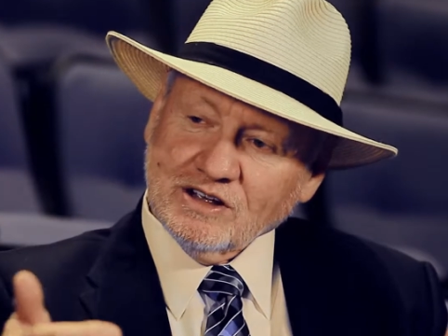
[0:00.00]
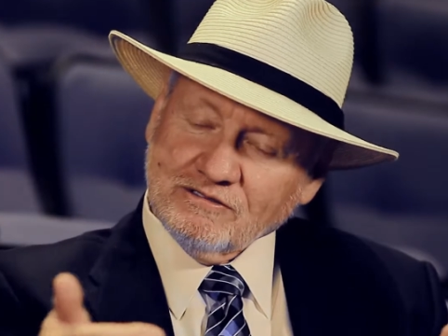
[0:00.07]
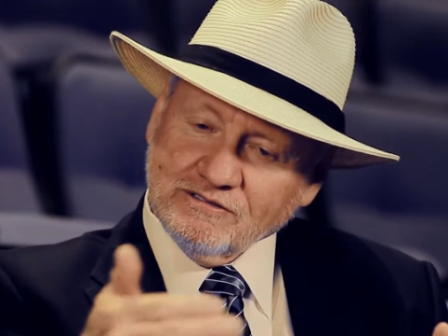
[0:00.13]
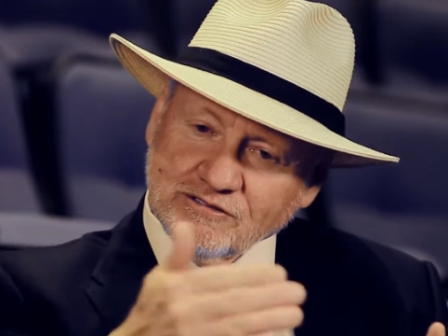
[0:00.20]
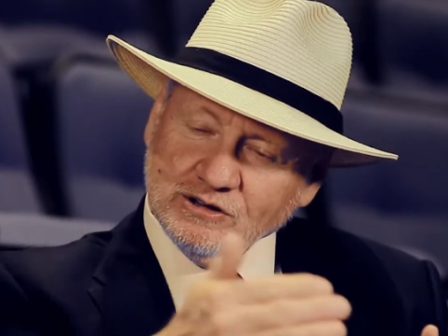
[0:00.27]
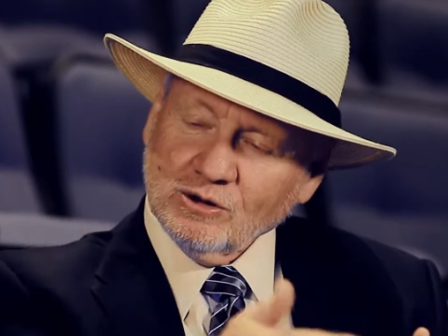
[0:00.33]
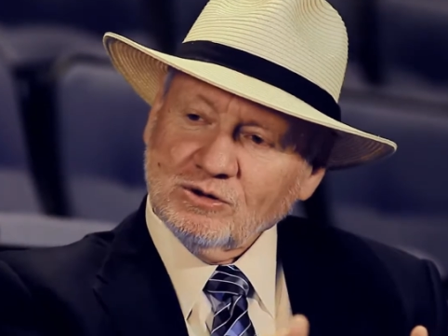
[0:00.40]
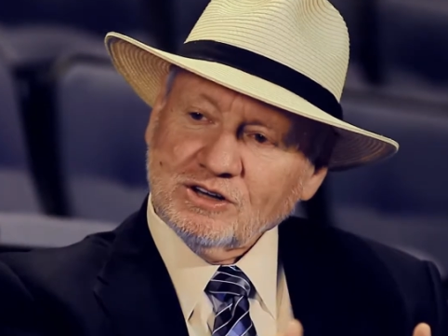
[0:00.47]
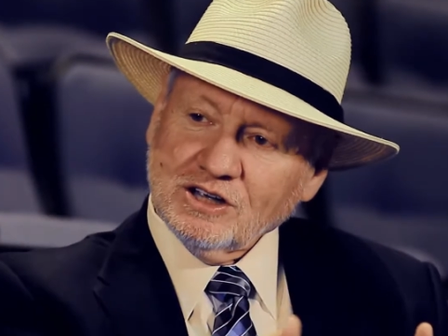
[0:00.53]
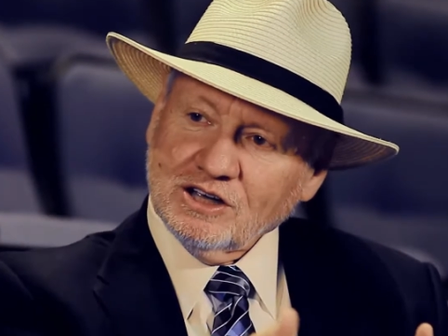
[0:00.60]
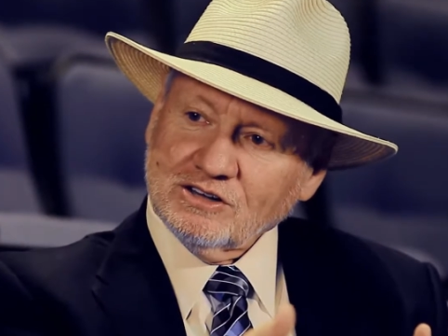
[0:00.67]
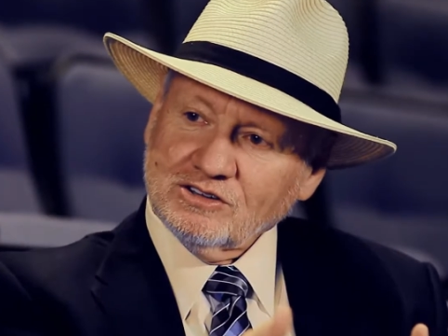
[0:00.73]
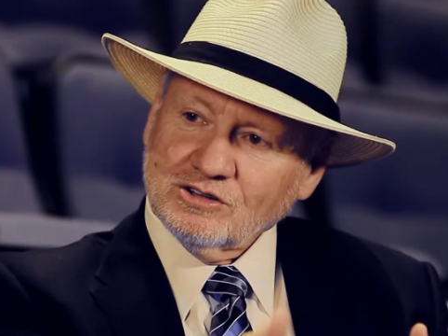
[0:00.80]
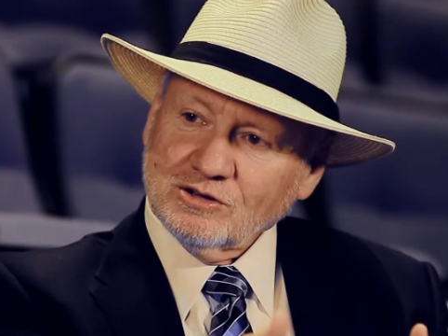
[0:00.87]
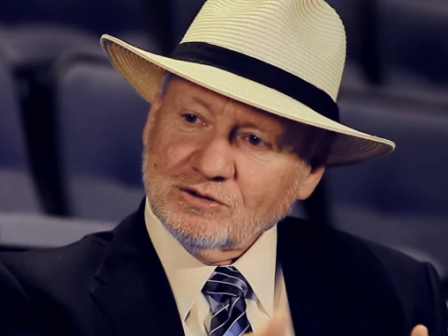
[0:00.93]
that flowed
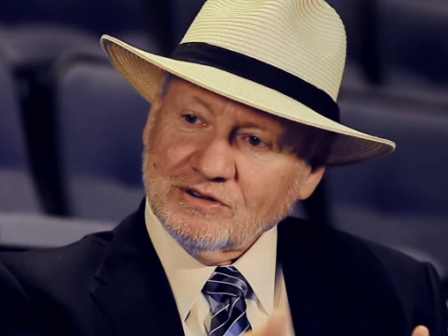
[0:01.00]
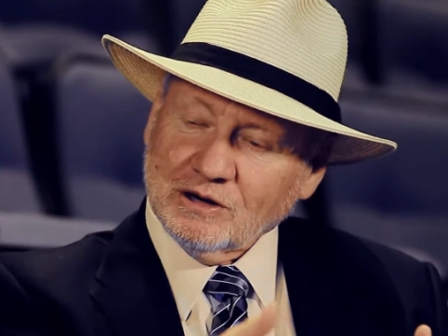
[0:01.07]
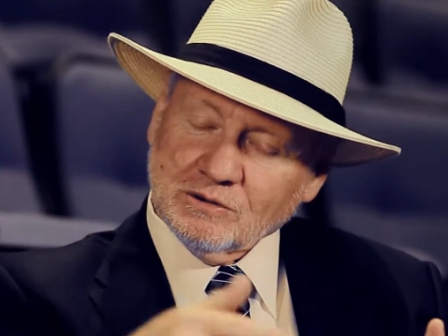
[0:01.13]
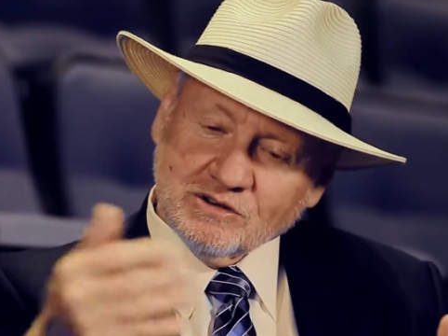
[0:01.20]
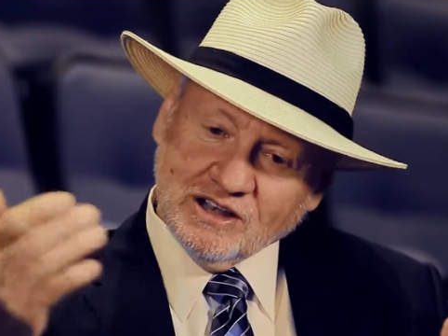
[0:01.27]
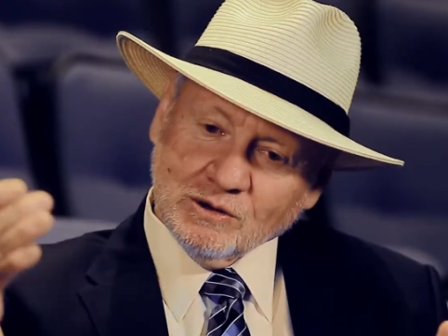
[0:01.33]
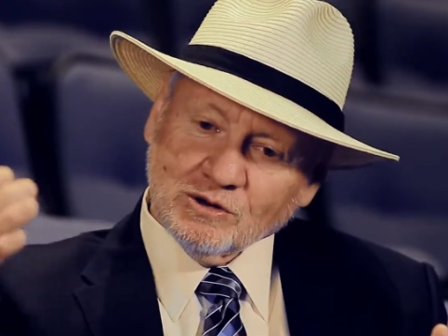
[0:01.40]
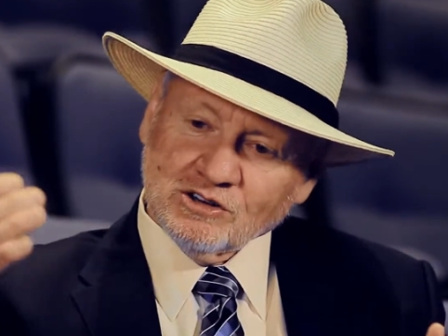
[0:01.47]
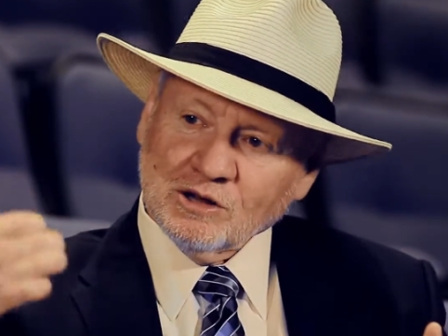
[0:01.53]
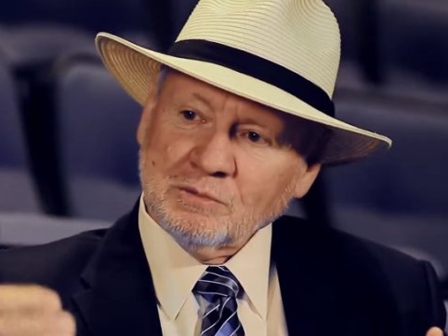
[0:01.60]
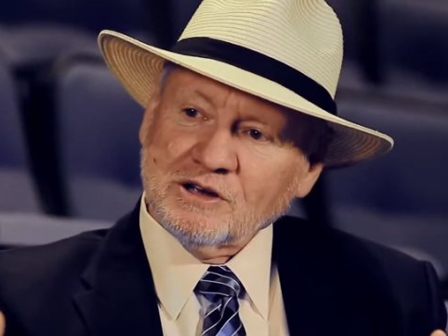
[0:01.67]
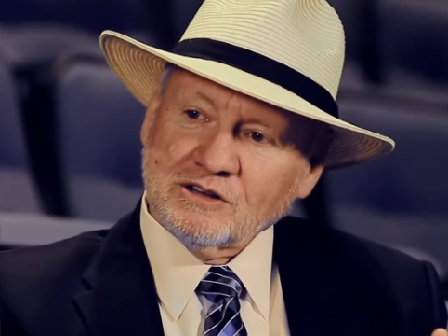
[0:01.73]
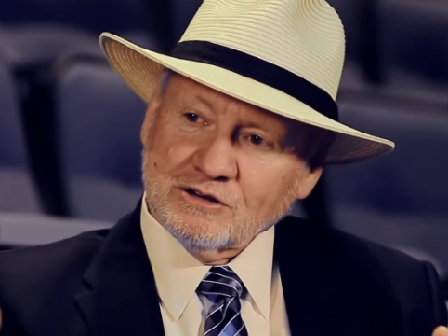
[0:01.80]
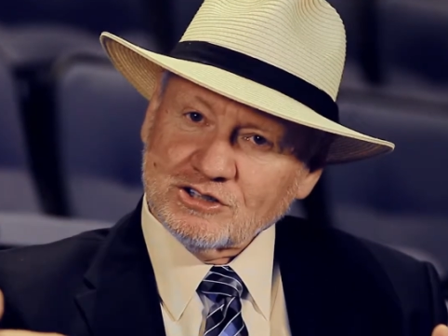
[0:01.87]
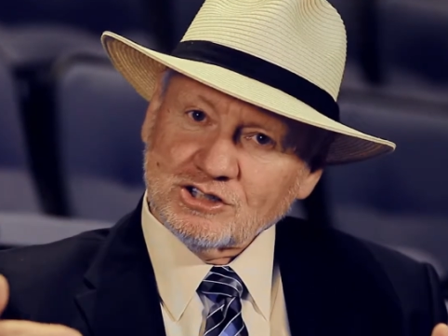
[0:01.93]
into, they were
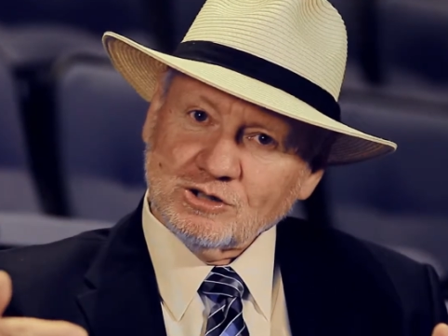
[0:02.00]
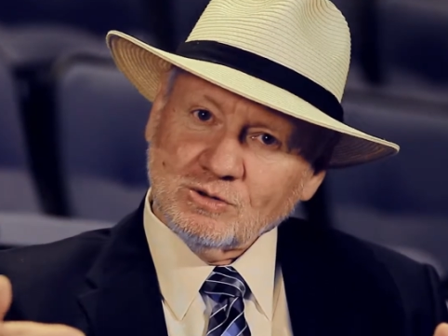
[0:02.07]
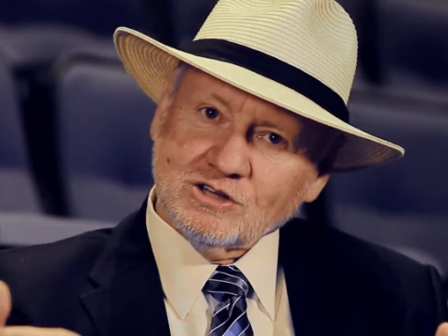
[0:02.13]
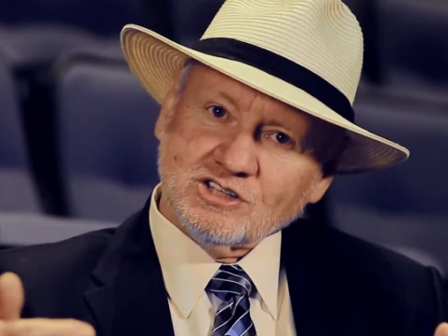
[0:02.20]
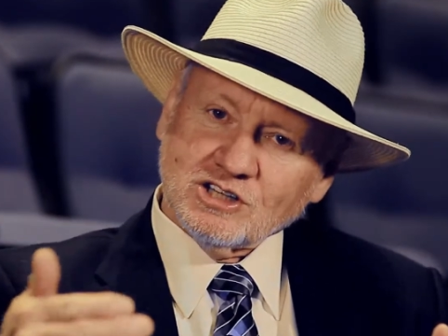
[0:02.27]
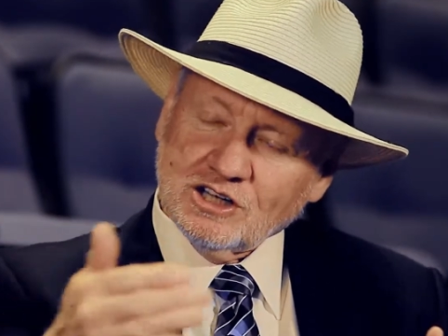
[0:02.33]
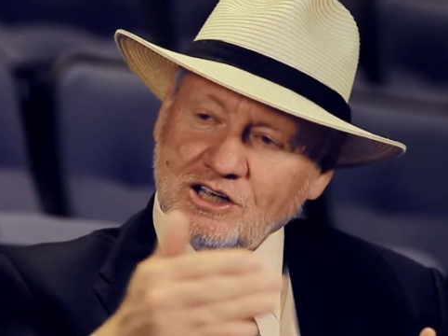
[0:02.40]
dumping their sewage